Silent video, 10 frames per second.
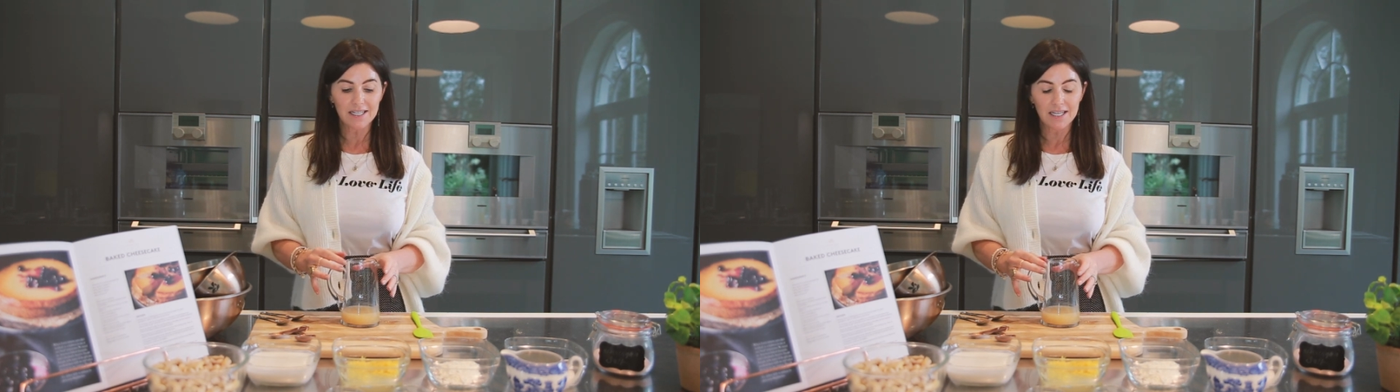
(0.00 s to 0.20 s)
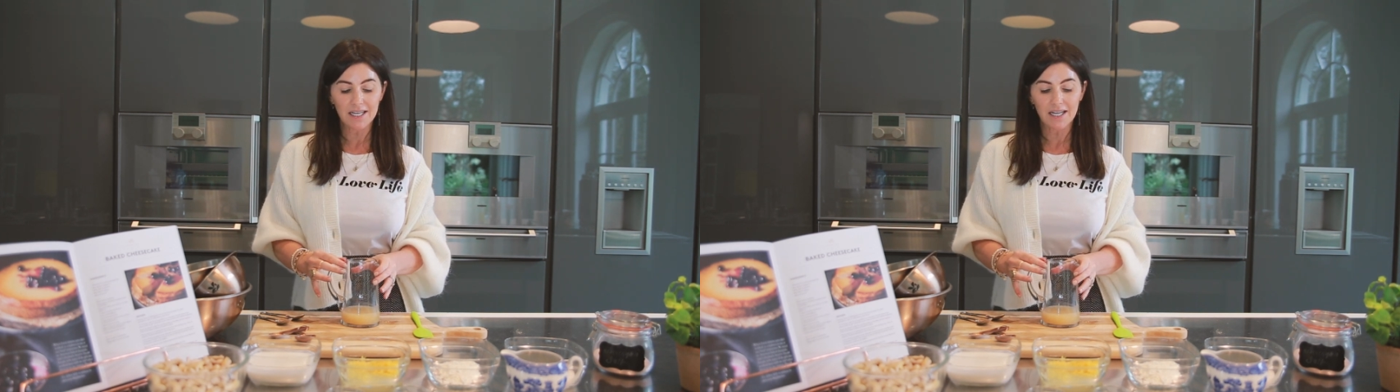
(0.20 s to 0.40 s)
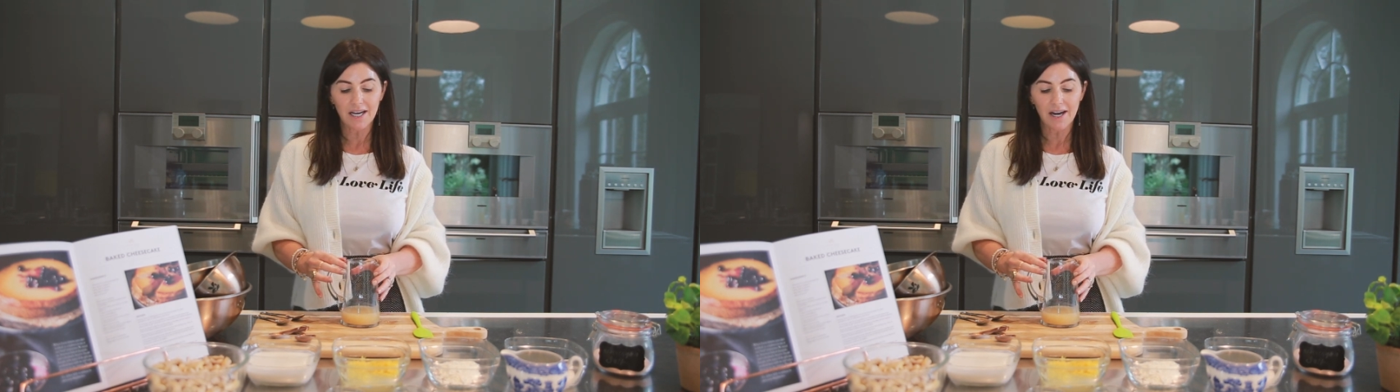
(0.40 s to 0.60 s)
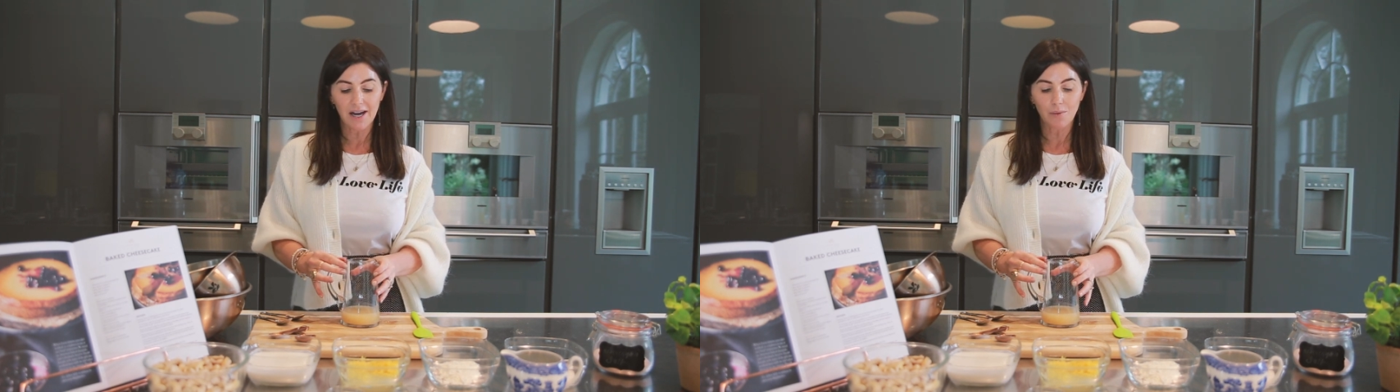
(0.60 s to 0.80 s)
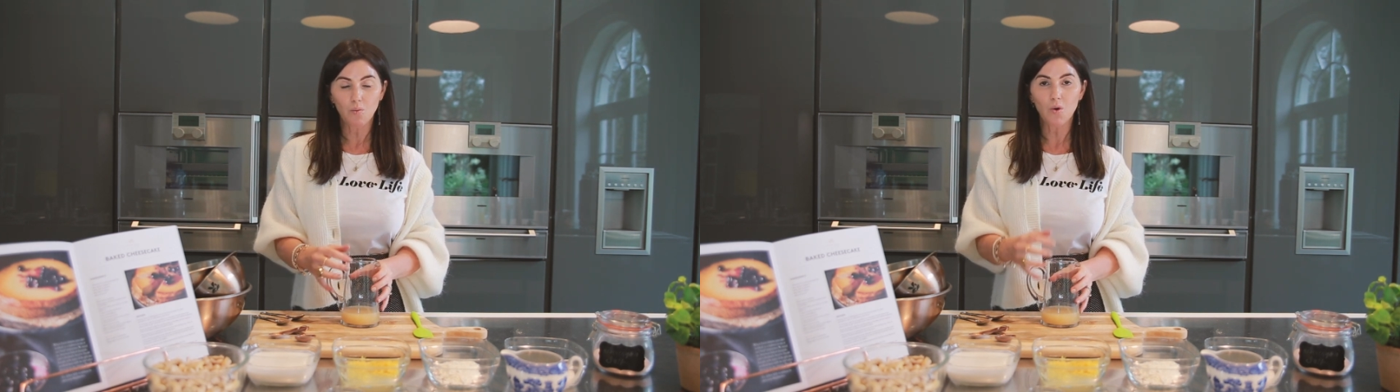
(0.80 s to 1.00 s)
the
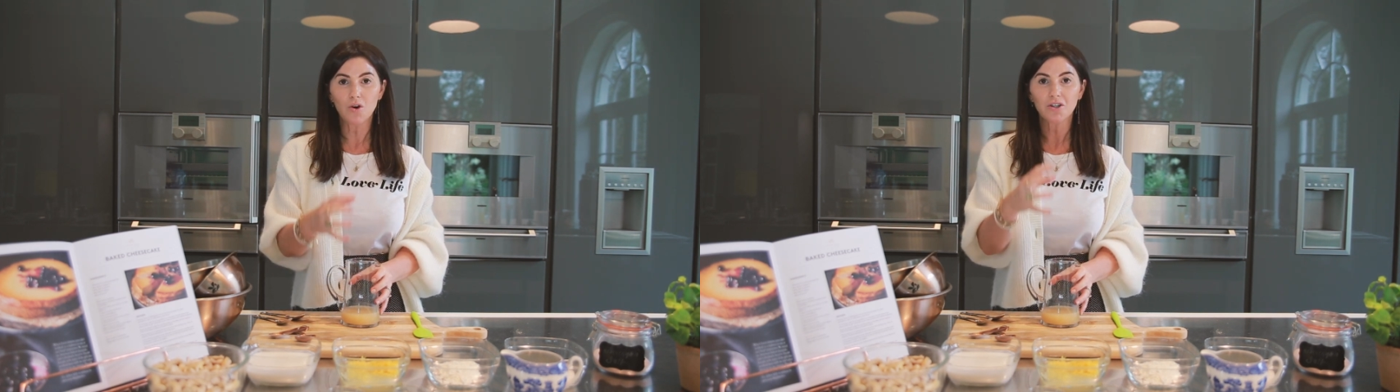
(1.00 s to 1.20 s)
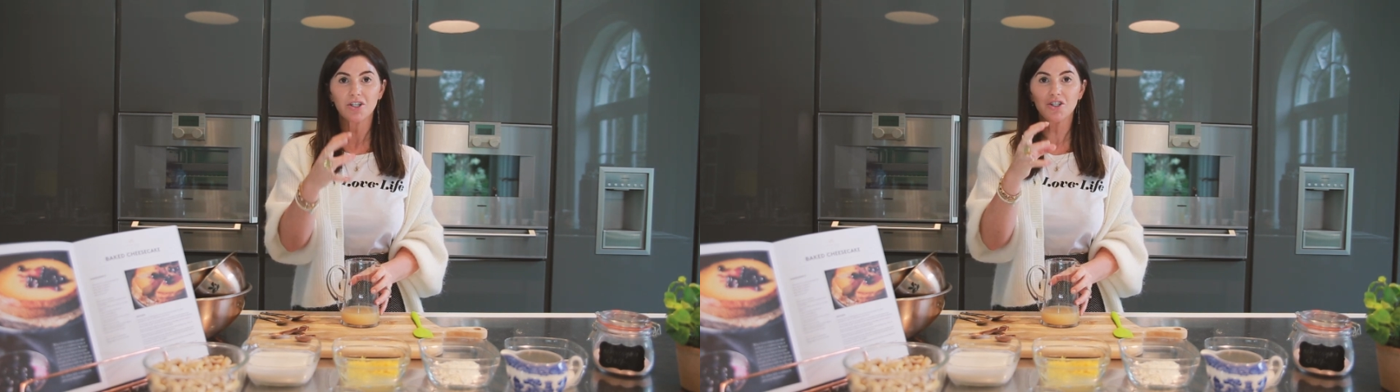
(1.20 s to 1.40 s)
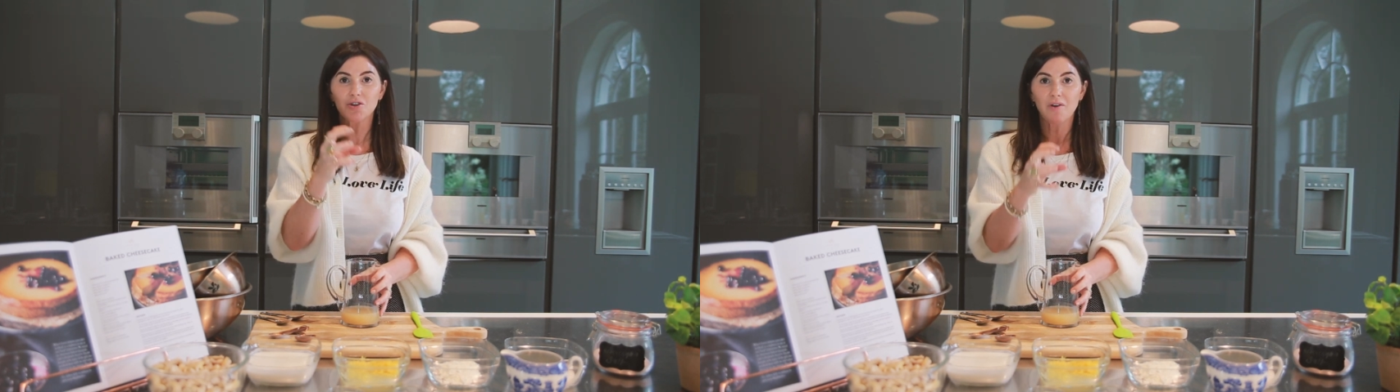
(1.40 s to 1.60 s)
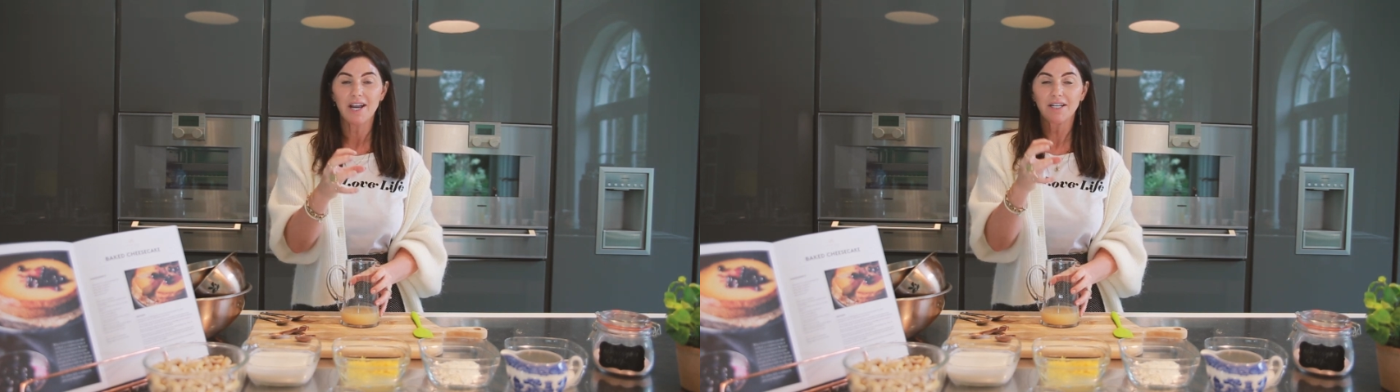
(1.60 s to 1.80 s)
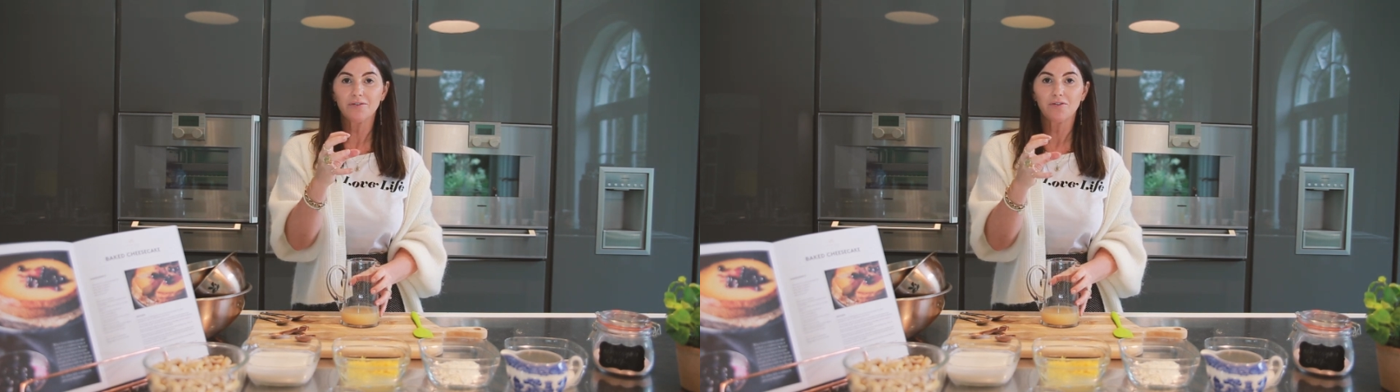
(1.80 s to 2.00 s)
water
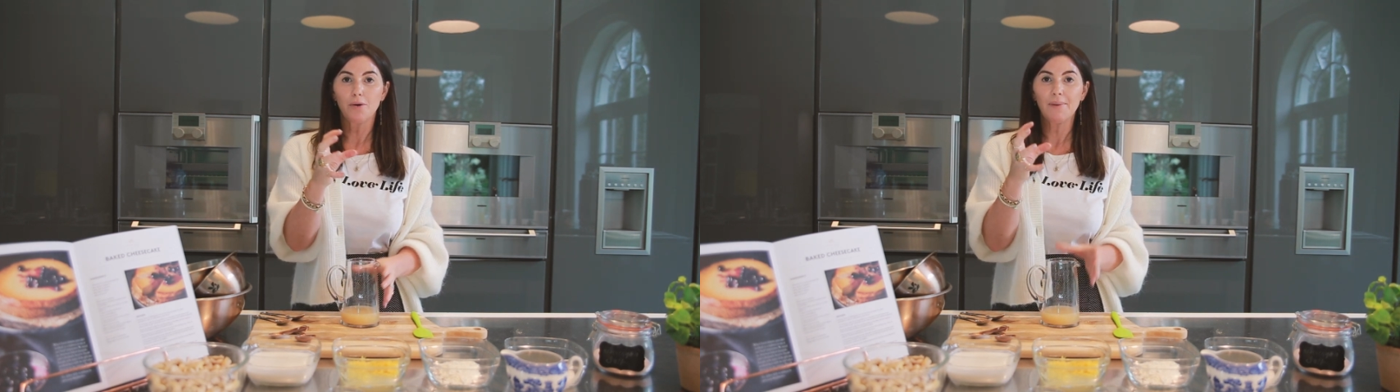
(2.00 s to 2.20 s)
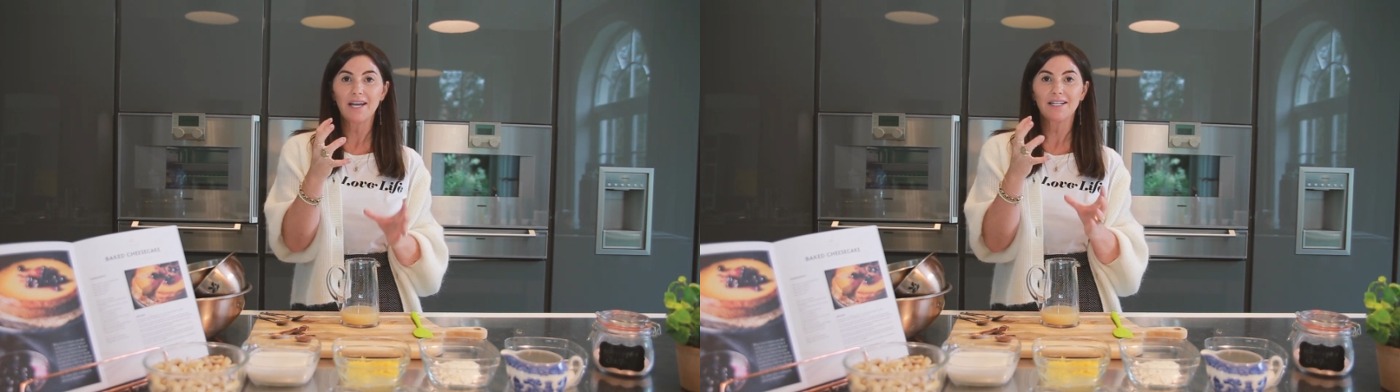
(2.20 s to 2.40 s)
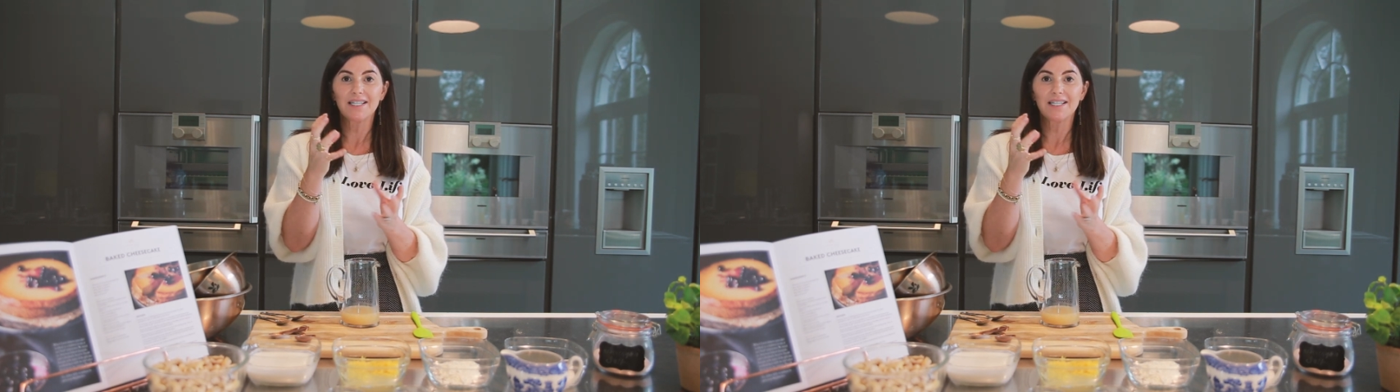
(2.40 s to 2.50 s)
drained from a